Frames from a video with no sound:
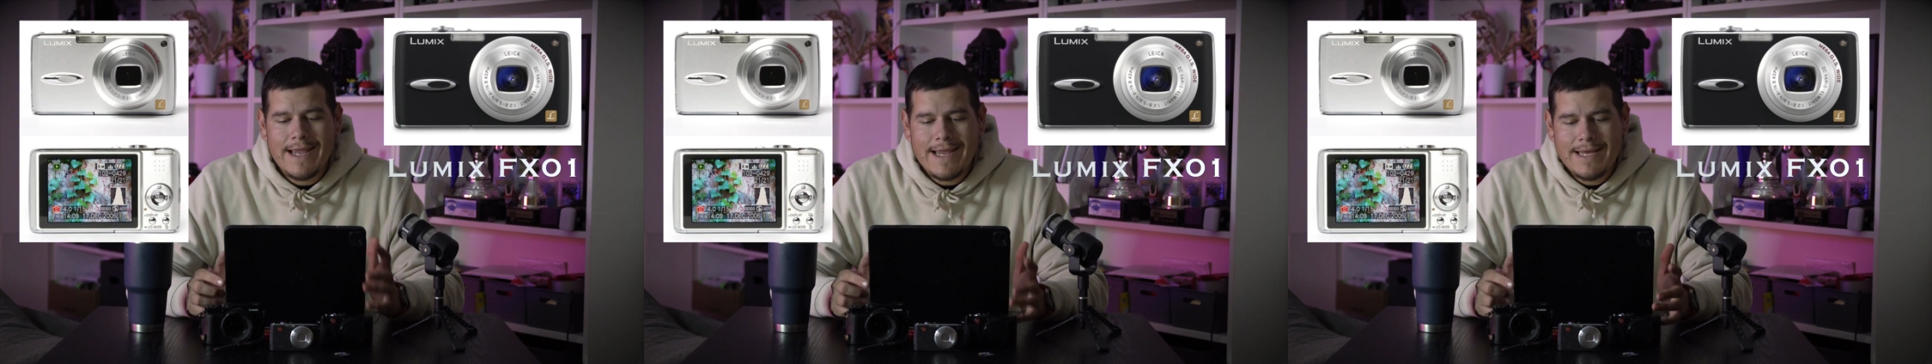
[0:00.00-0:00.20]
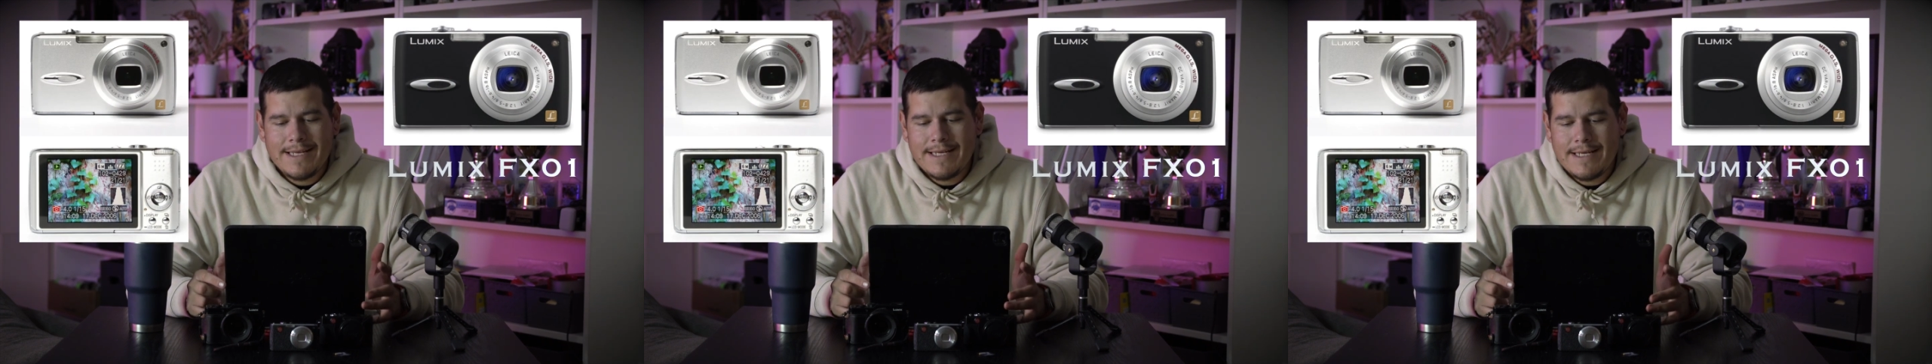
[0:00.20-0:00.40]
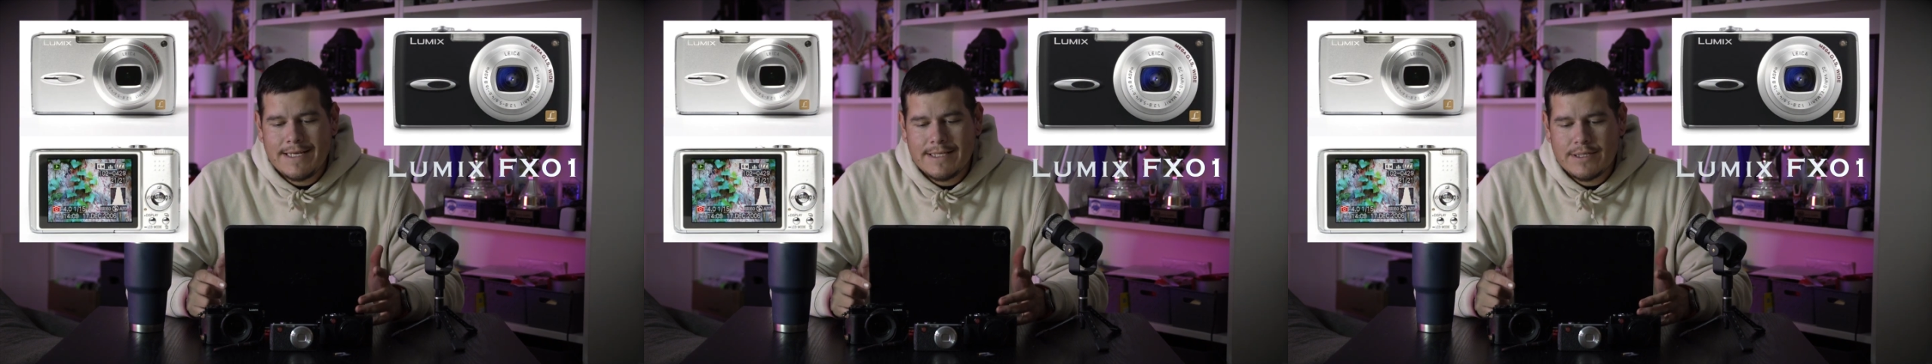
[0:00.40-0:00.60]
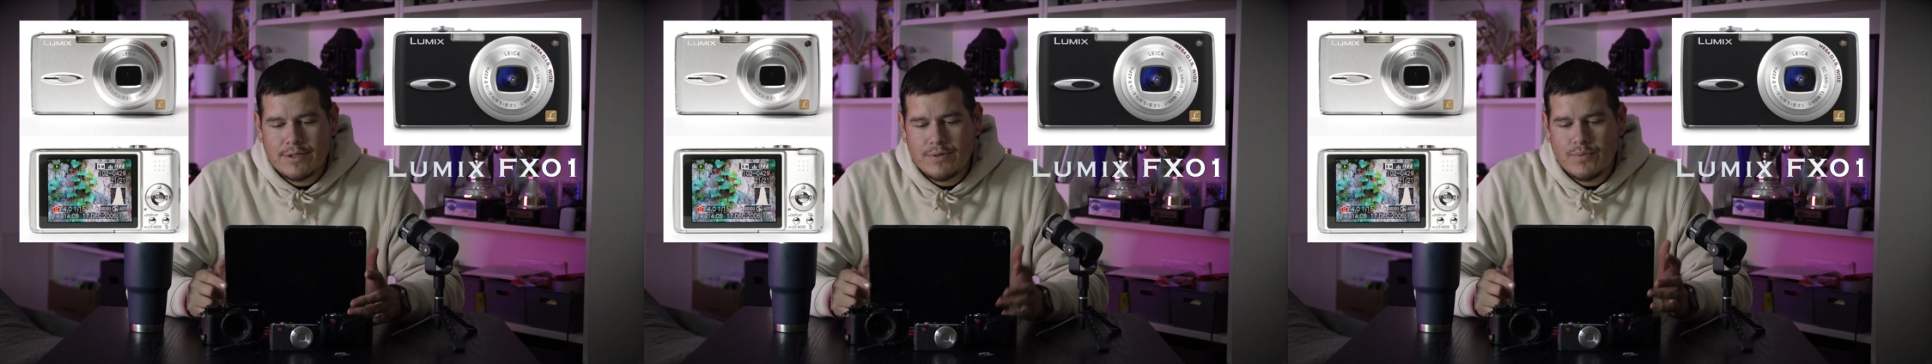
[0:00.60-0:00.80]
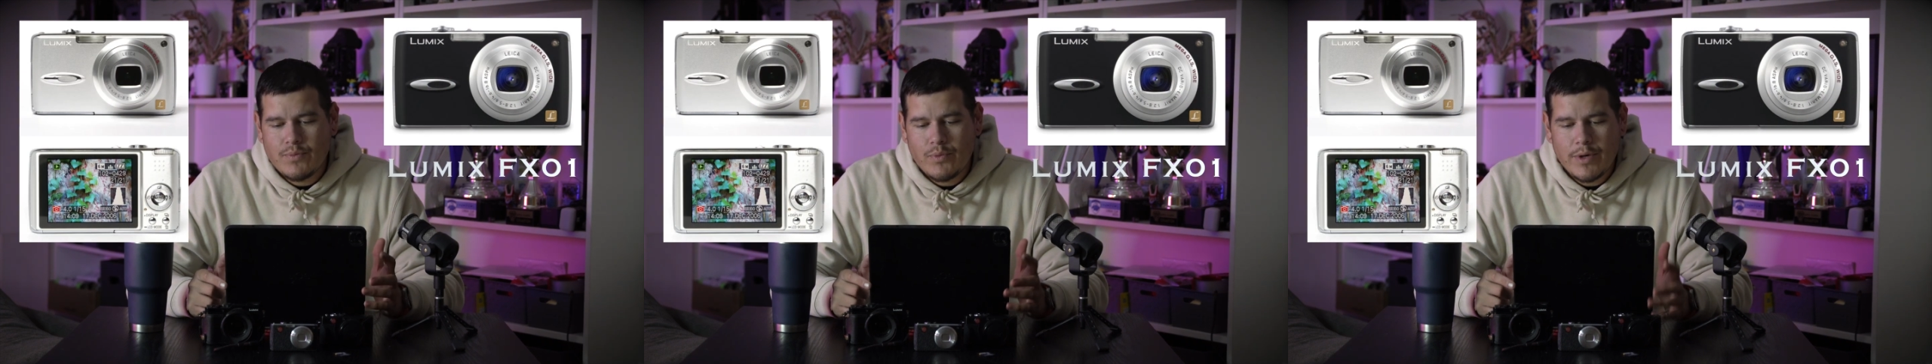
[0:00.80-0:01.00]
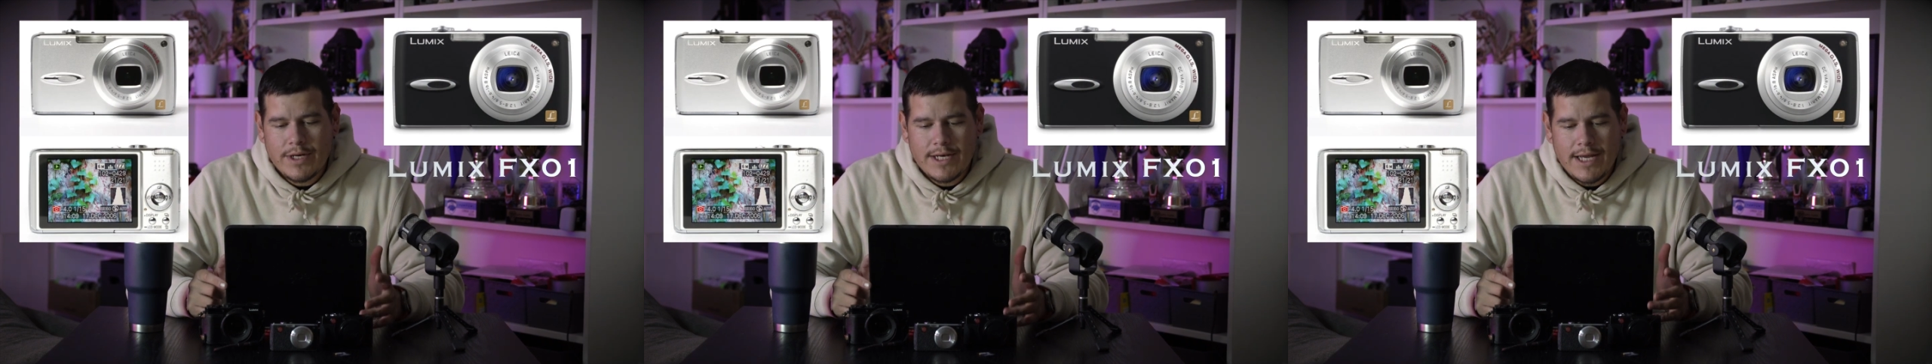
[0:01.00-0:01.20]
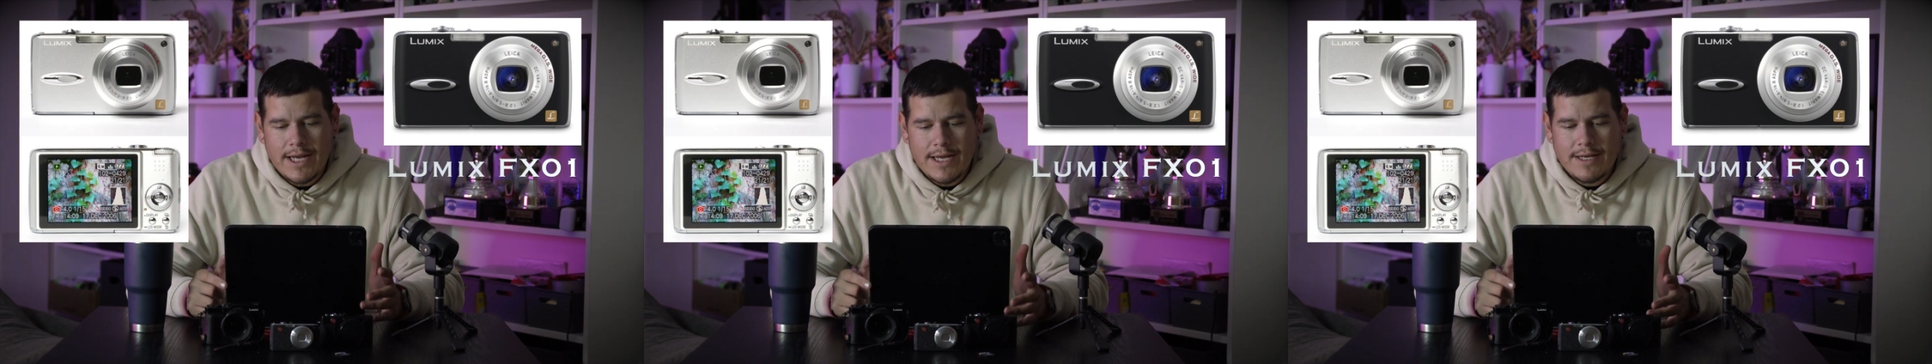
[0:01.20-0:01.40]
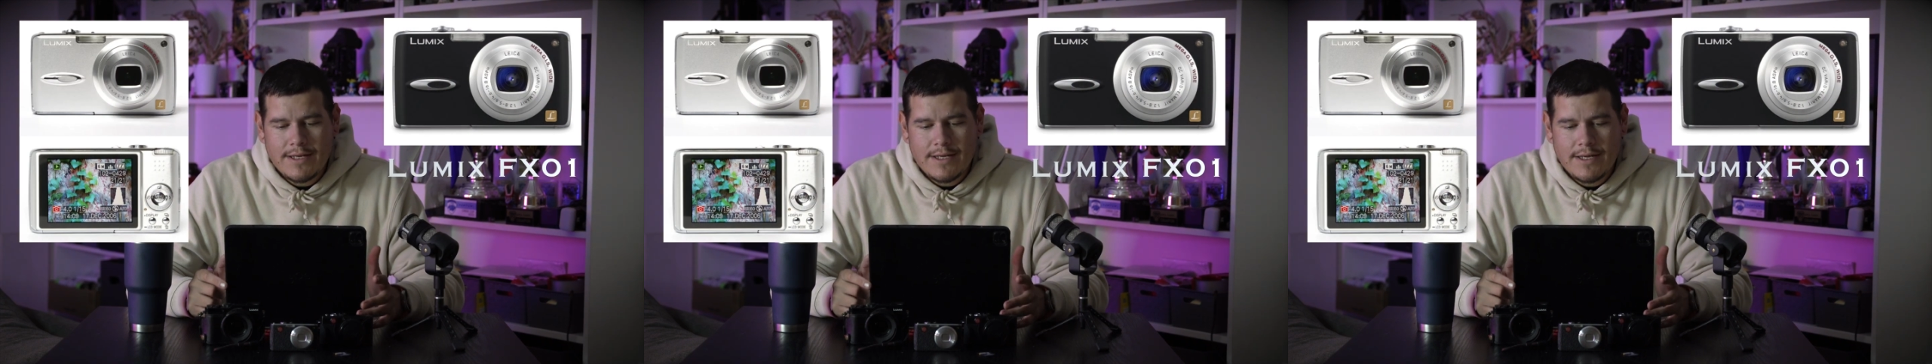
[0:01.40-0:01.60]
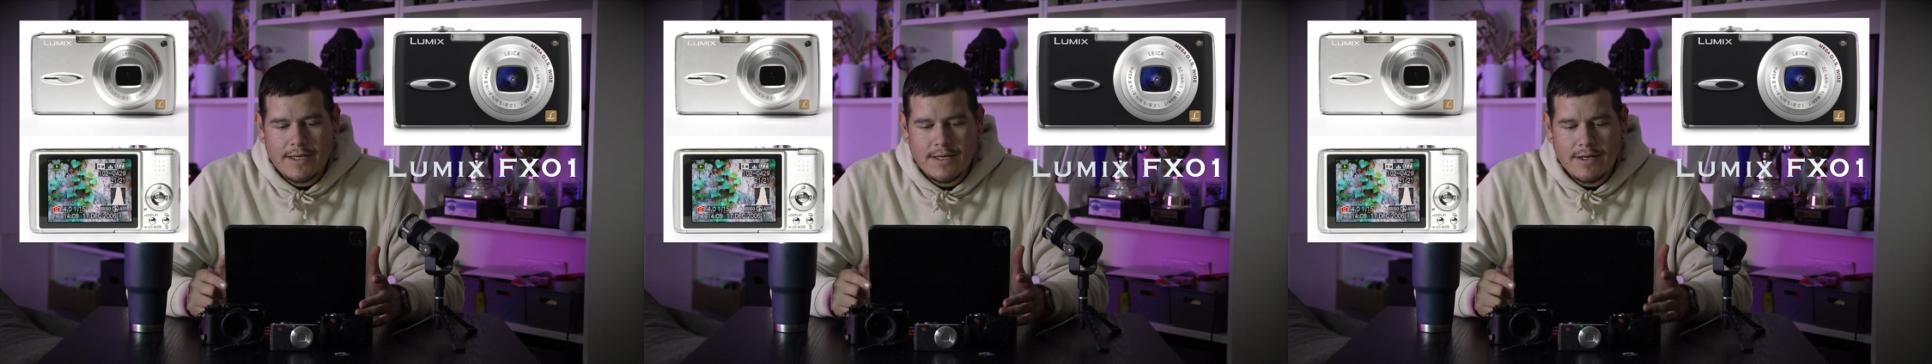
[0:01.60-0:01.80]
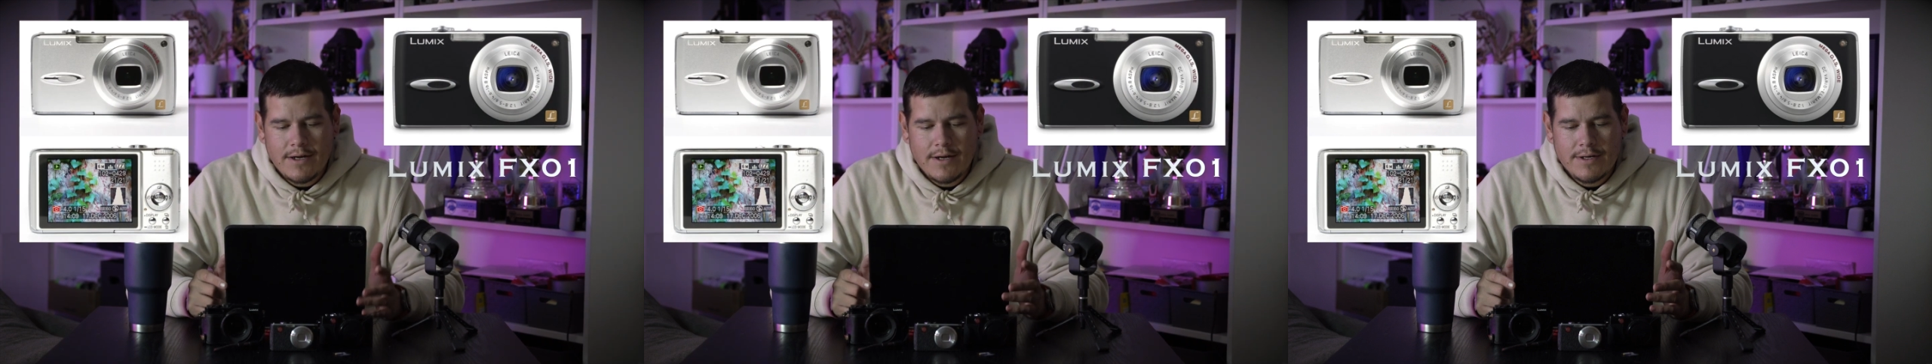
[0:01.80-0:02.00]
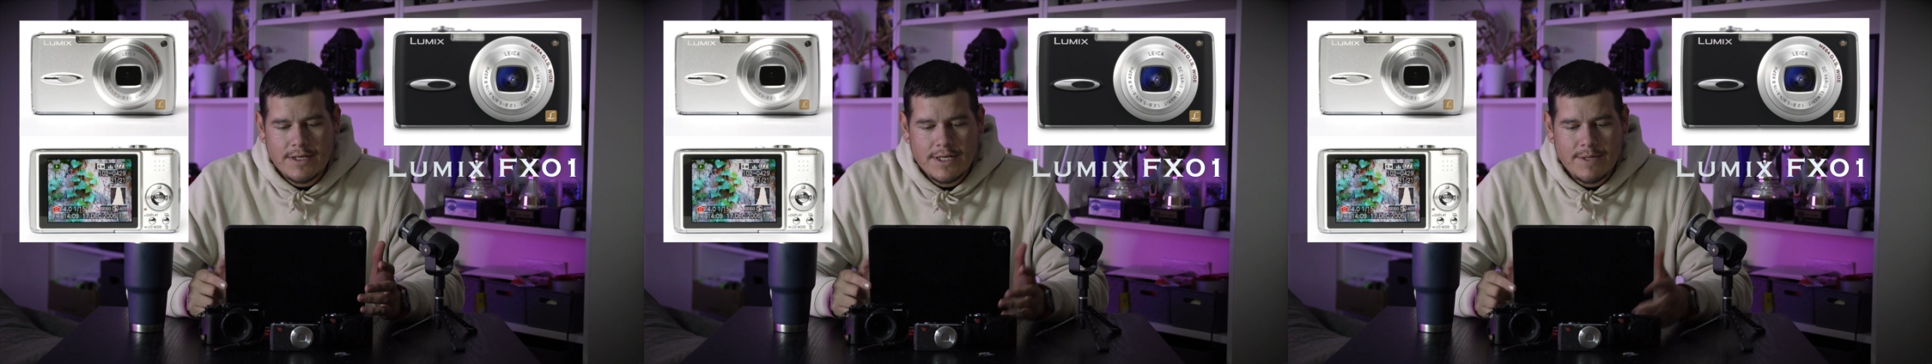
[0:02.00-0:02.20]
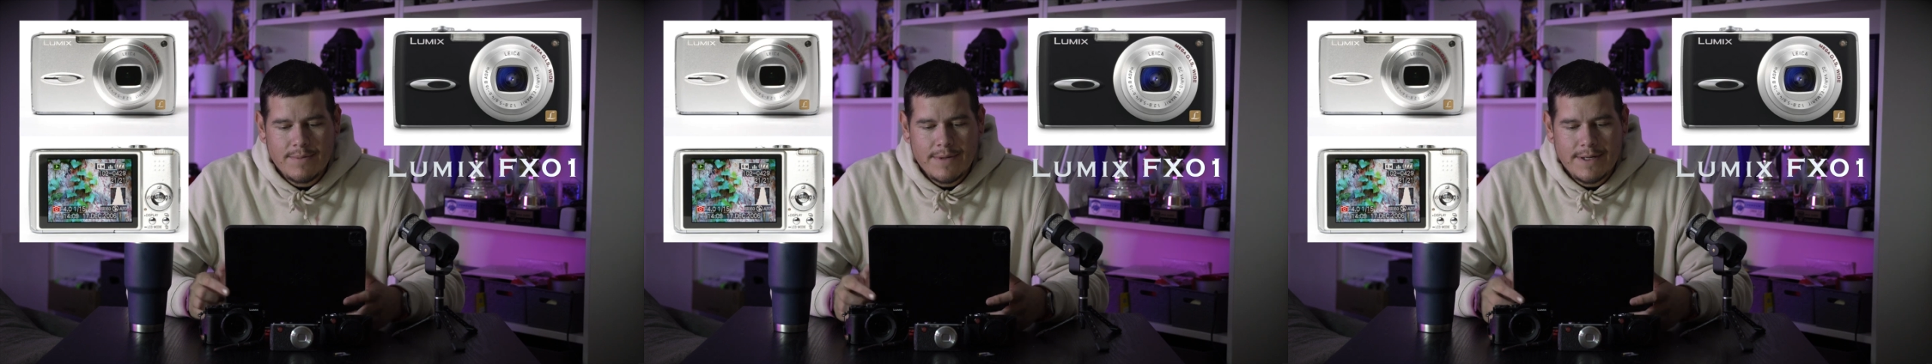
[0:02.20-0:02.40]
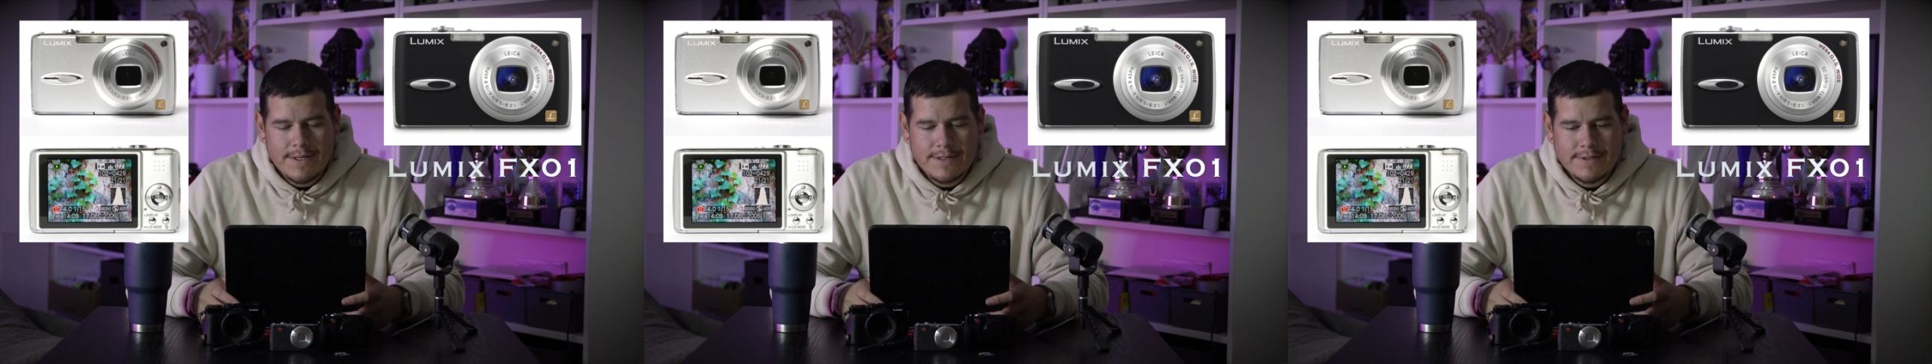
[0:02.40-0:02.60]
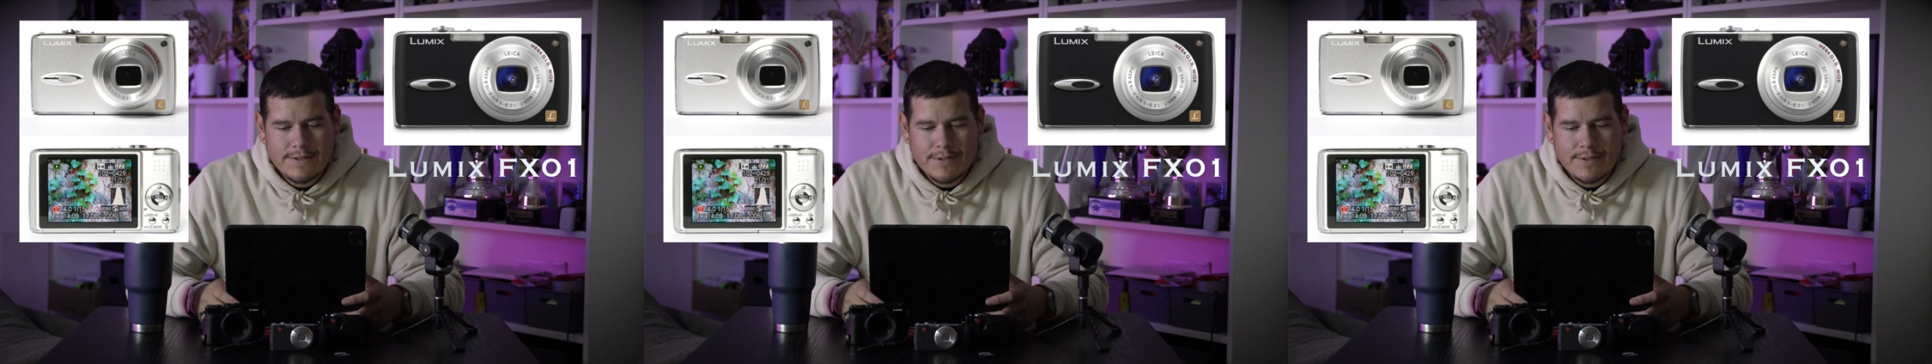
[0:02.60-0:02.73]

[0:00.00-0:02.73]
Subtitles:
80 to 180 on eBay.